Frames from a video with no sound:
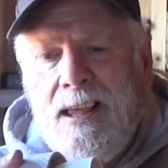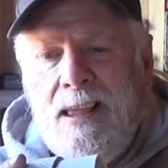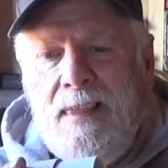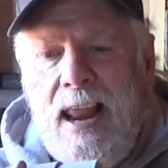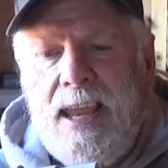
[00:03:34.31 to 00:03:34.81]

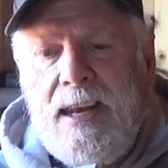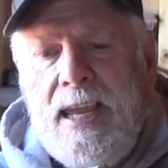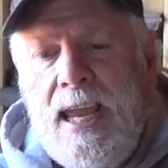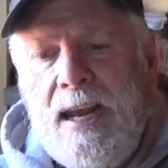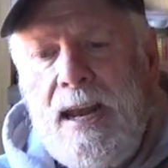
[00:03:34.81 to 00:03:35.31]
that I could
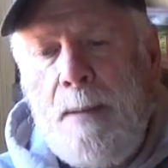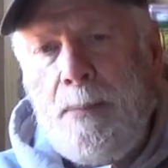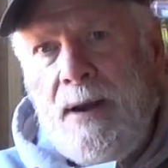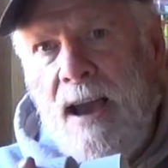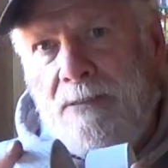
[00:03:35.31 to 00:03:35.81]
heat it up
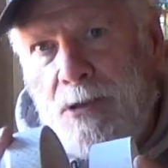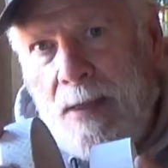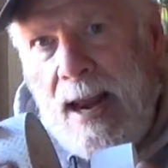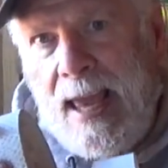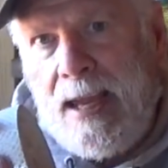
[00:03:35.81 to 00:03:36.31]
enough so
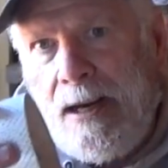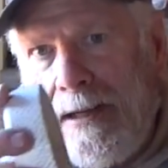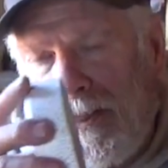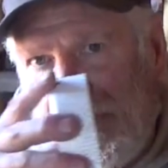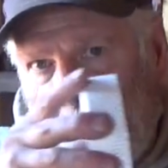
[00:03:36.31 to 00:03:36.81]
that I
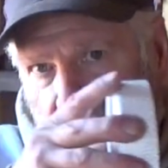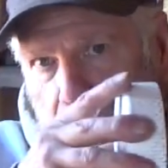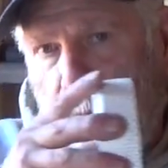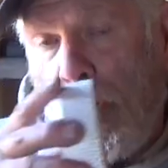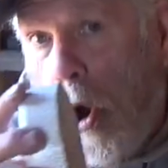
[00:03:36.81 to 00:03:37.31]
could
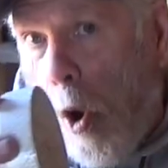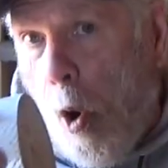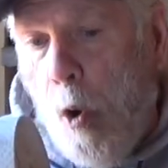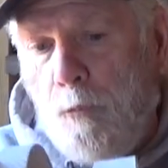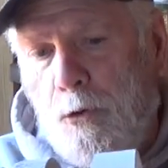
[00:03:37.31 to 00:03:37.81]
slip it
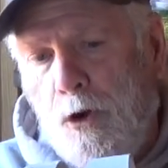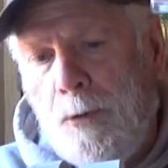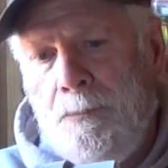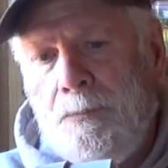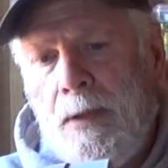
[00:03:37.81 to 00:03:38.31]

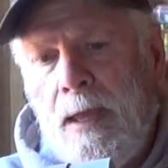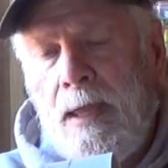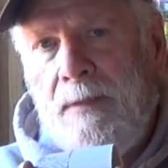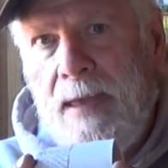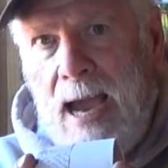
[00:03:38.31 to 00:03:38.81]
over
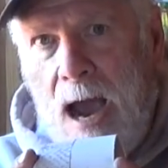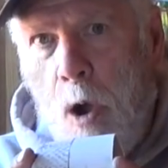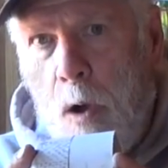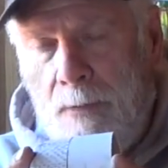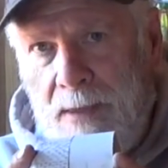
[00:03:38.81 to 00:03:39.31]
the
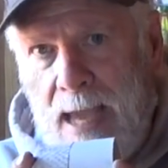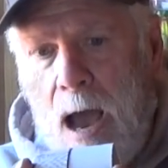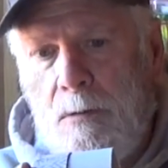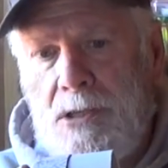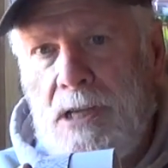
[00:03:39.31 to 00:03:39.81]

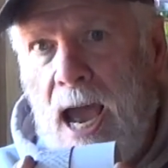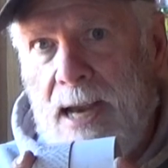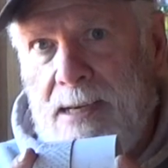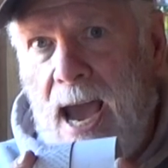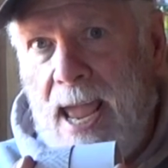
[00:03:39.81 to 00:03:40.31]

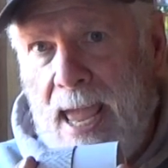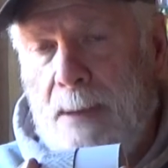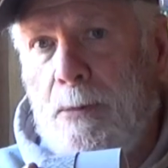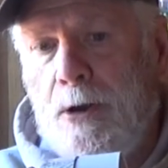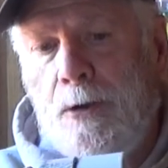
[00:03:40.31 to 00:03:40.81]
outside
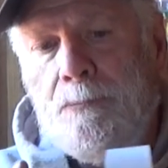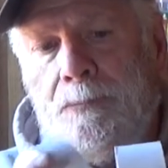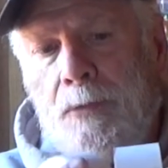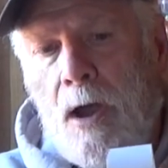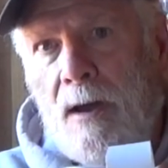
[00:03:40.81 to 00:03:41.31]
diameter
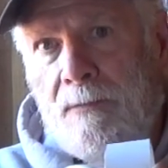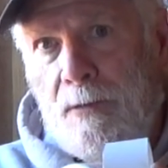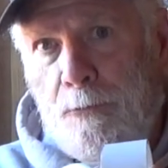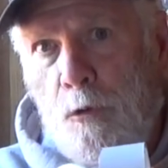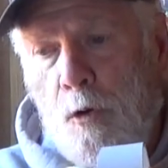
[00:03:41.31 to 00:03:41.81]
of the
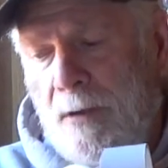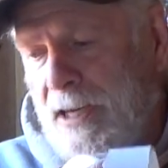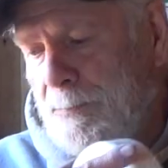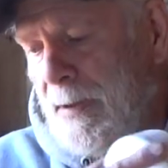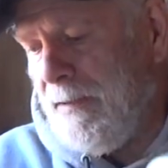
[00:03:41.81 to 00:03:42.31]

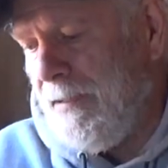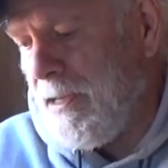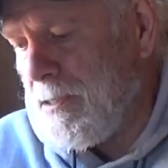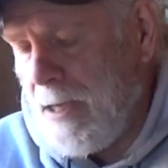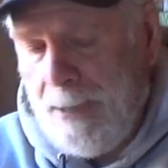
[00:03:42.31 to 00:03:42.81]
4-inch
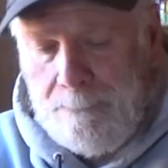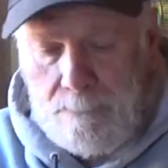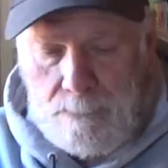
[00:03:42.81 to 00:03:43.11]
PVC.